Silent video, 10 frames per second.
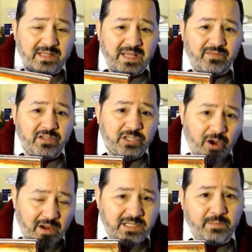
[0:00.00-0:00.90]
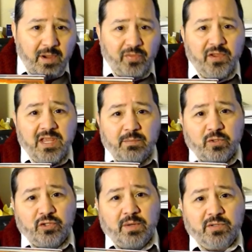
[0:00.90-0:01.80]
even talks about the Hebrew
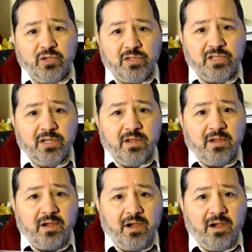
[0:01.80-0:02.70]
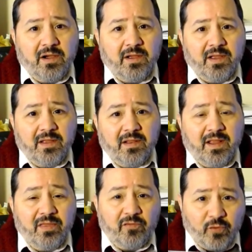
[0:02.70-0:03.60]
scriptures and
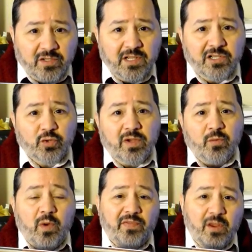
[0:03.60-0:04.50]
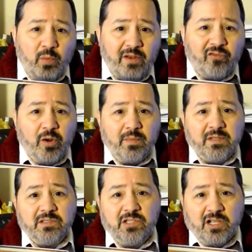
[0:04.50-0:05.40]
in the first century and what they read from,
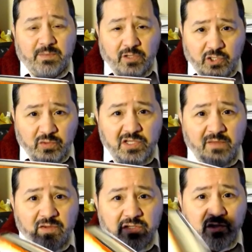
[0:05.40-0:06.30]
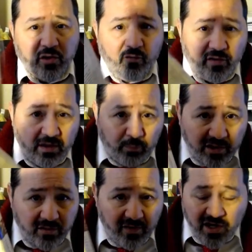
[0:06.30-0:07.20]
and talks about Josephus and so forth and
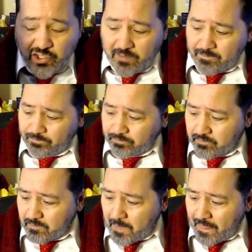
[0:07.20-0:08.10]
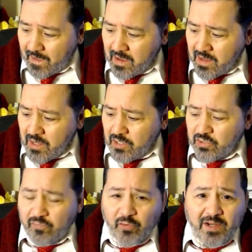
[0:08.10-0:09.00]
preservation.
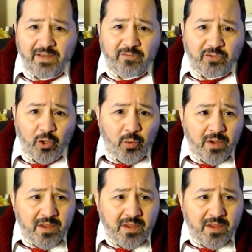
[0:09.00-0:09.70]
So